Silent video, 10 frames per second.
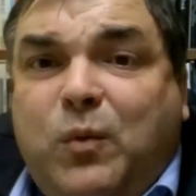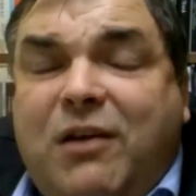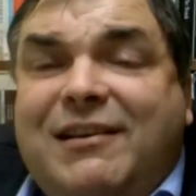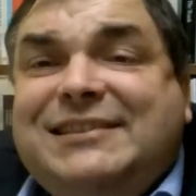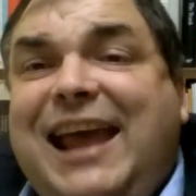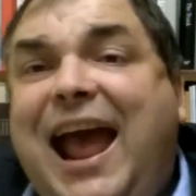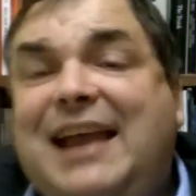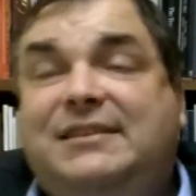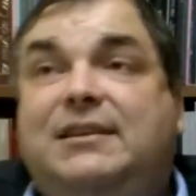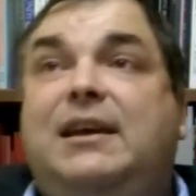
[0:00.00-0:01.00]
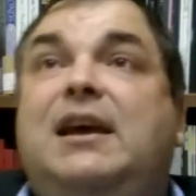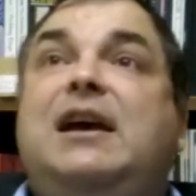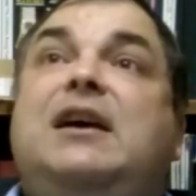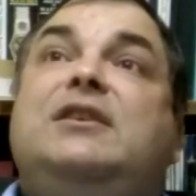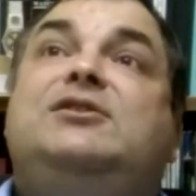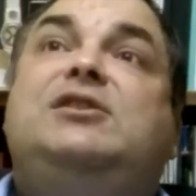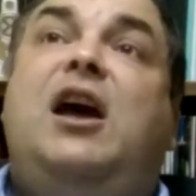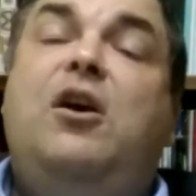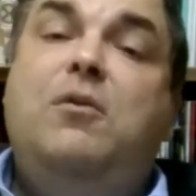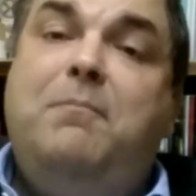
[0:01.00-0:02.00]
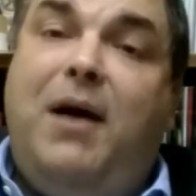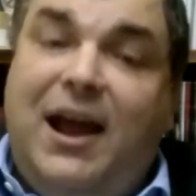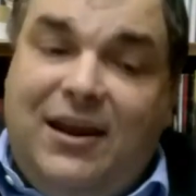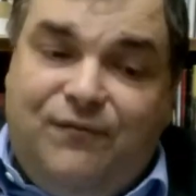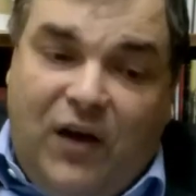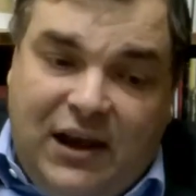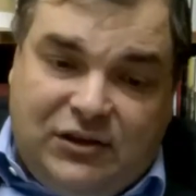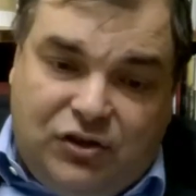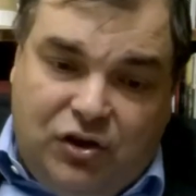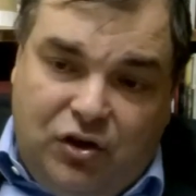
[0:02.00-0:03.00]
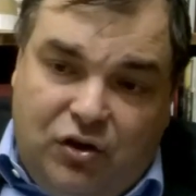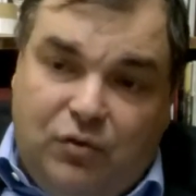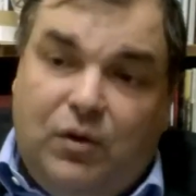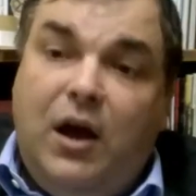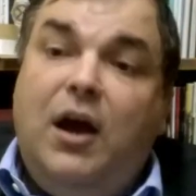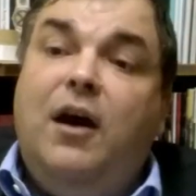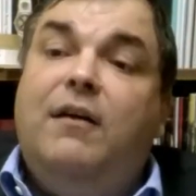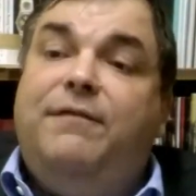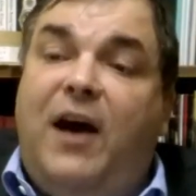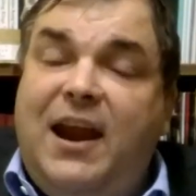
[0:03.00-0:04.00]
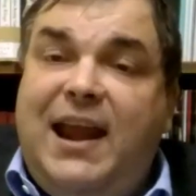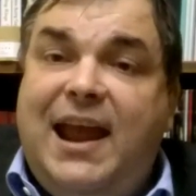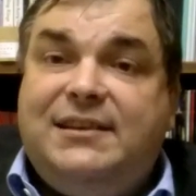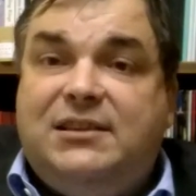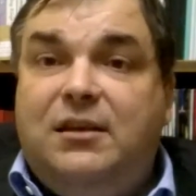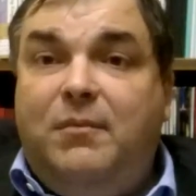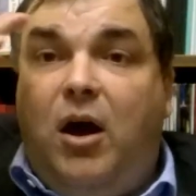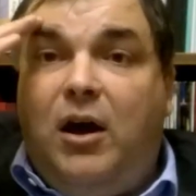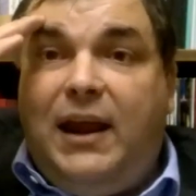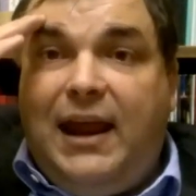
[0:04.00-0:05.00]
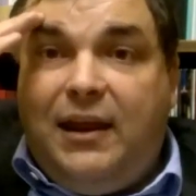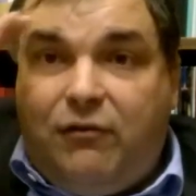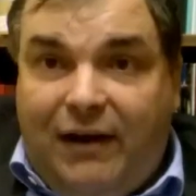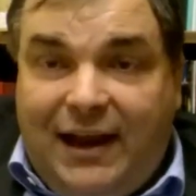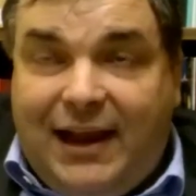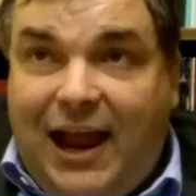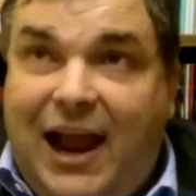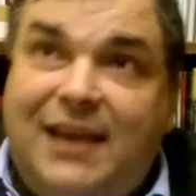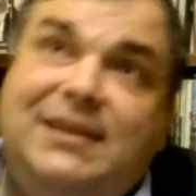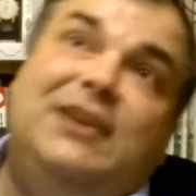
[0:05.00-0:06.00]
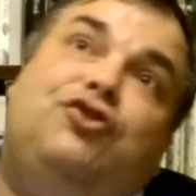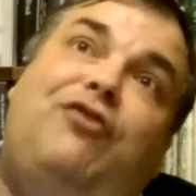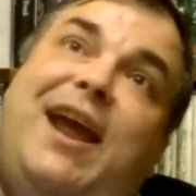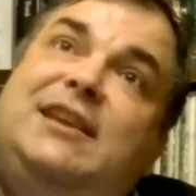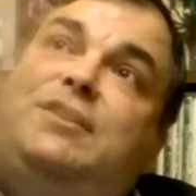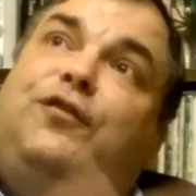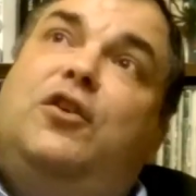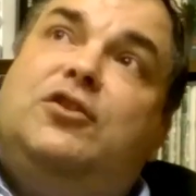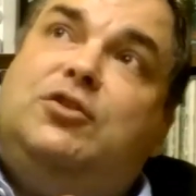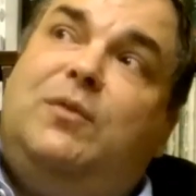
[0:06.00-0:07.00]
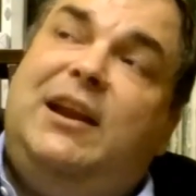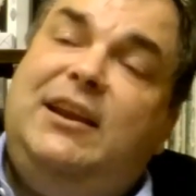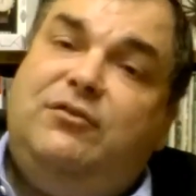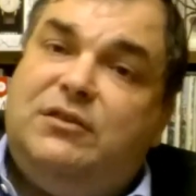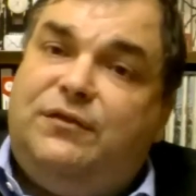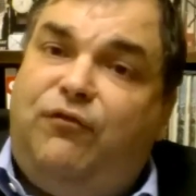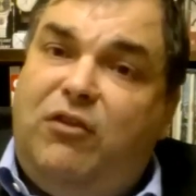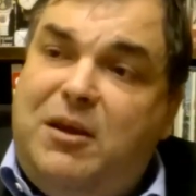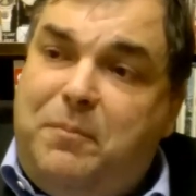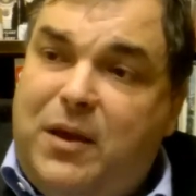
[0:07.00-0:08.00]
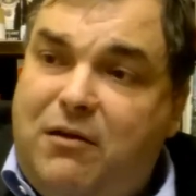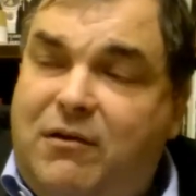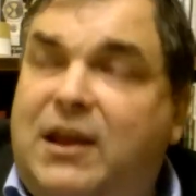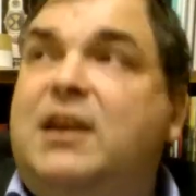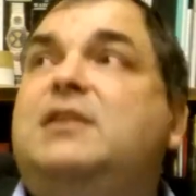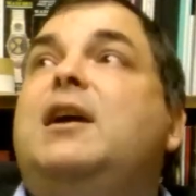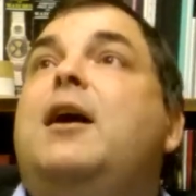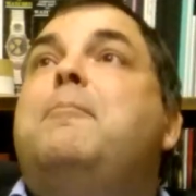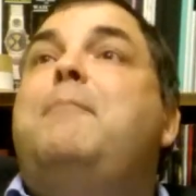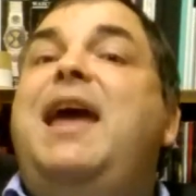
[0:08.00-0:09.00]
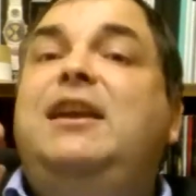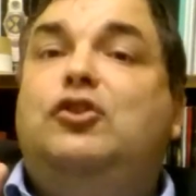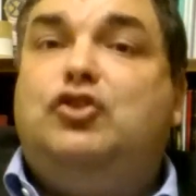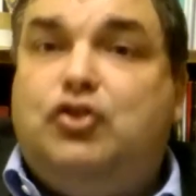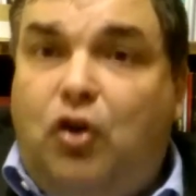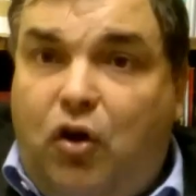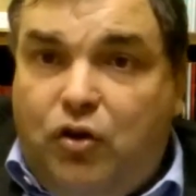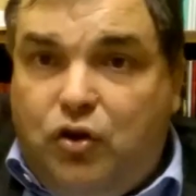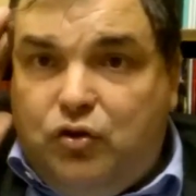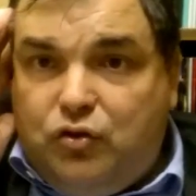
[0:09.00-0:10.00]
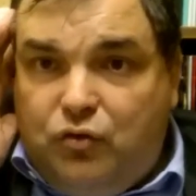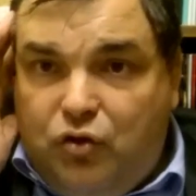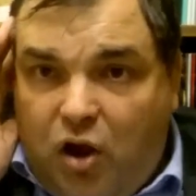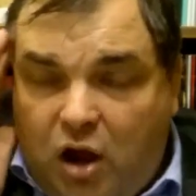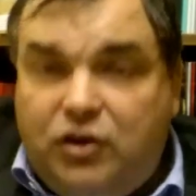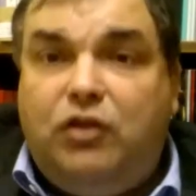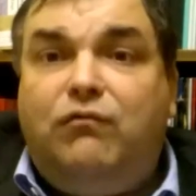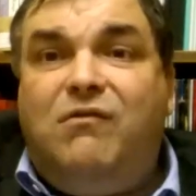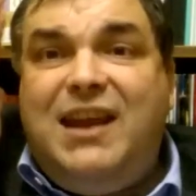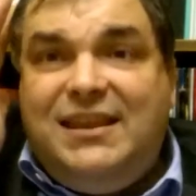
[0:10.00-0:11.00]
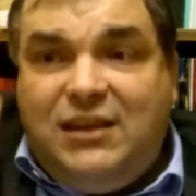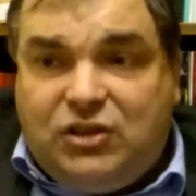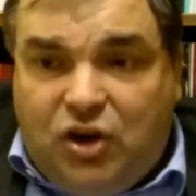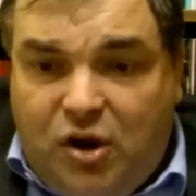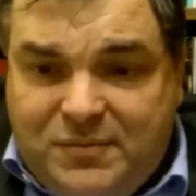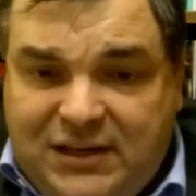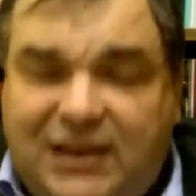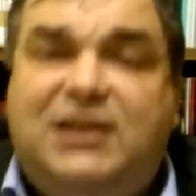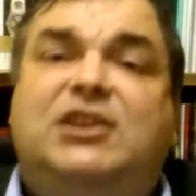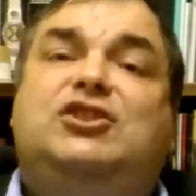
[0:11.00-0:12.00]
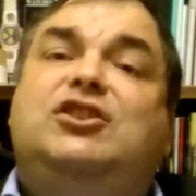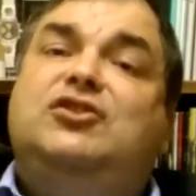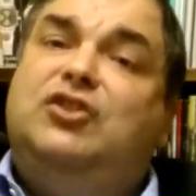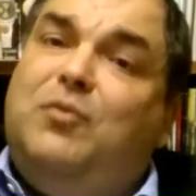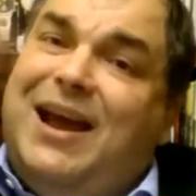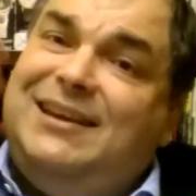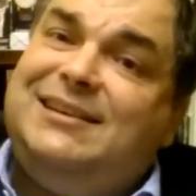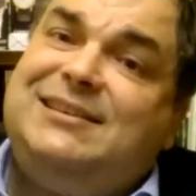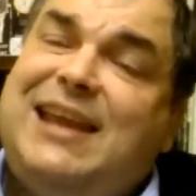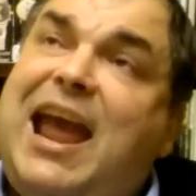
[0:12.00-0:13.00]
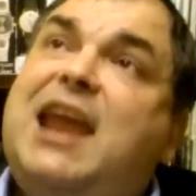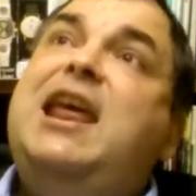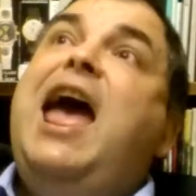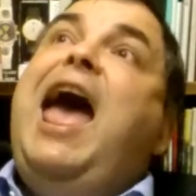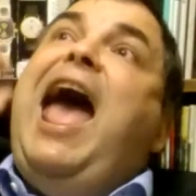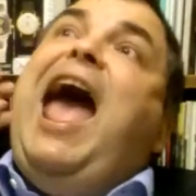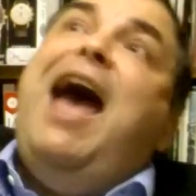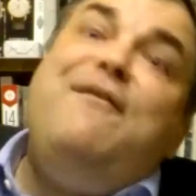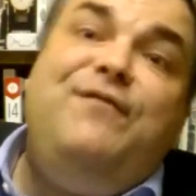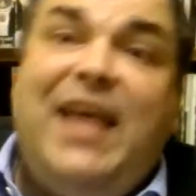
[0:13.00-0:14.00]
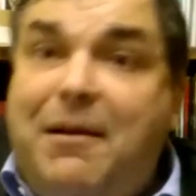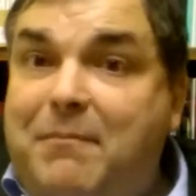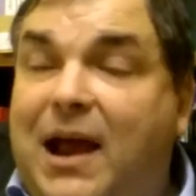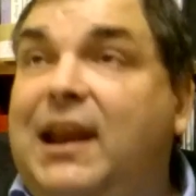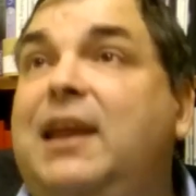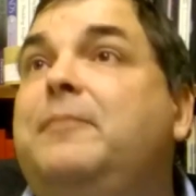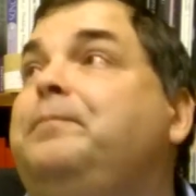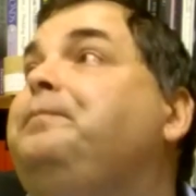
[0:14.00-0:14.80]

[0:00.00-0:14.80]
where it's at. So my advice to you, finance them on a credit card, then transfer to an interest-free period. Make sure you do not, you read the terms and conditions, you understand, have that money.